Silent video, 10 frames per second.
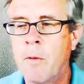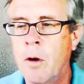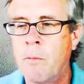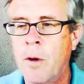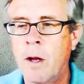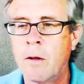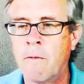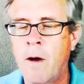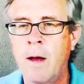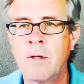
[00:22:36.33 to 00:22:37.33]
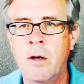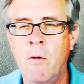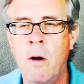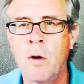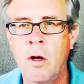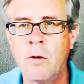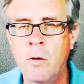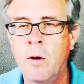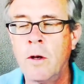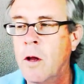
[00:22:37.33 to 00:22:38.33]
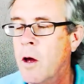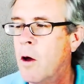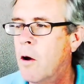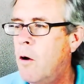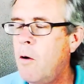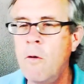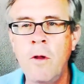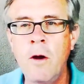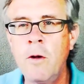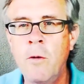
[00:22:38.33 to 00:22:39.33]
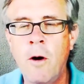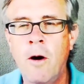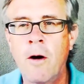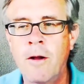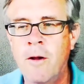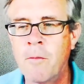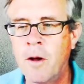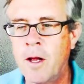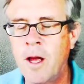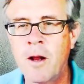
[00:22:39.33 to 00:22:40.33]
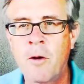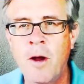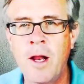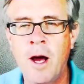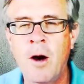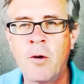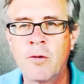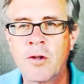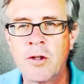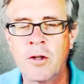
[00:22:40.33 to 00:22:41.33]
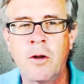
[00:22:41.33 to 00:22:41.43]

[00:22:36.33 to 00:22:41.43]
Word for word: I'm going to put out the vibes. I know I'm going to do it. And, oh, there you are. You know, I'm going to get a great house.